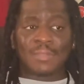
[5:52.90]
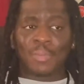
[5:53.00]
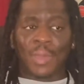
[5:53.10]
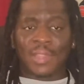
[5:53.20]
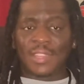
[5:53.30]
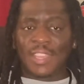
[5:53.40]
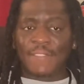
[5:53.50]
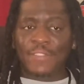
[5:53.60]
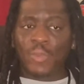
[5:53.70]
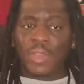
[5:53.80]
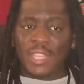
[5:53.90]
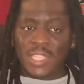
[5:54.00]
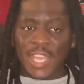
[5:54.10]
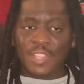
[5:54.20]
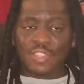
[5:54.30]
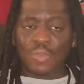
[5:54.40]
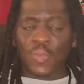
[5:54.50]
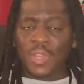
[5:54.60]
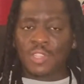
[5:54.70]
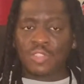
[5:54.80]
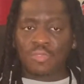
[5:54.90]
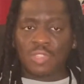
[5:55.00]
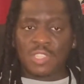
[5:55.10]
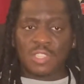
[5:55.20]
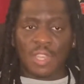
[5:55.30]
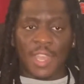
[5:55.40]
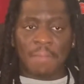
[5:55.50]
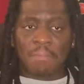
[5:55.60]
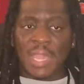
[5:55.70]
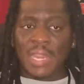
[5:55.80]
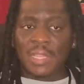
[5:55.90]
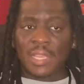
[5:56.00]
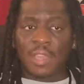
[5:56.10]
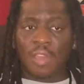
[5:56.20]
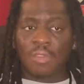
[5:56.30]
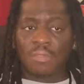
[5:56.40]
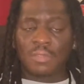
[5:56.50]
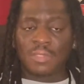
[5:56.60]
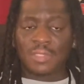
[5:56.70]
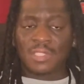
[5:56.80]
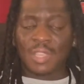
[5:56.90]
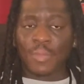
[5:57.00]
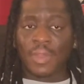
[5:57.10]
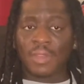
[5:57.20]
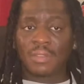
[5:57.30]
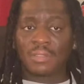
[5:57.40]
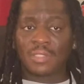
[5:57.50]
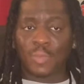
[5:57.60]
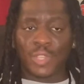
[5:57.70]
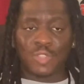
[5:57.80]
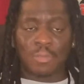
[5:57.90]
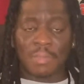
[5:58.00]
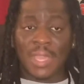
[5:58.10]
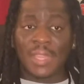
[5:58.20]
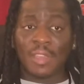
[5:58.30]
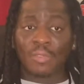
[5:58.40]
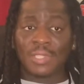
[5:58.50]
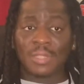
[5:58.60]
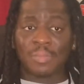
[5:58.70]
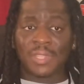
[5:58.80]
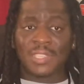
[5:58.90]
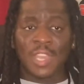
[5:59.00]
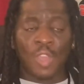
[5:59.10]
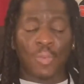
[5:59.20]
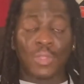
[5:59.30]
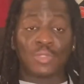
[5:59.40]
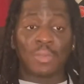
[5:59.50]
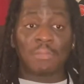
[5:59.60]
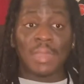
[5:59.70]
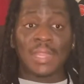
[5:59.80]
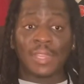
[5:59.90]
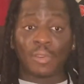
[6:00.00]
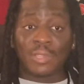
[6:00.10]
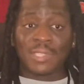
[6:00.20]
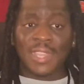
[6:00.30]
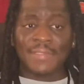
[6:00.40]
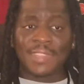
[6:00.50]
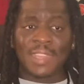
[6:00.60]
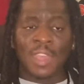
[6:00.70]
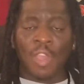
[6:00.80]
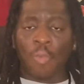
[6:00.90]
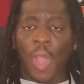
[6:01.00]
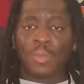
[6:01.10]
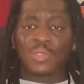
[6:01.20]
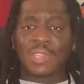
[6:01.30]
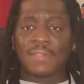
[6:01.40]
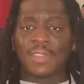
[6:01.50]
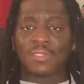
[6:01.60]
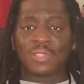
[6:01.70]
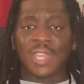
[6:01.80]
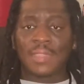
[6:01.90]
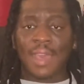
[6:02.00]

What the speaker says: but if you were in danger, wouldn't you just immediately go somewhere? Would you immediately go to the police? Wouldn't you immediately go to safety? Why would you even entertain the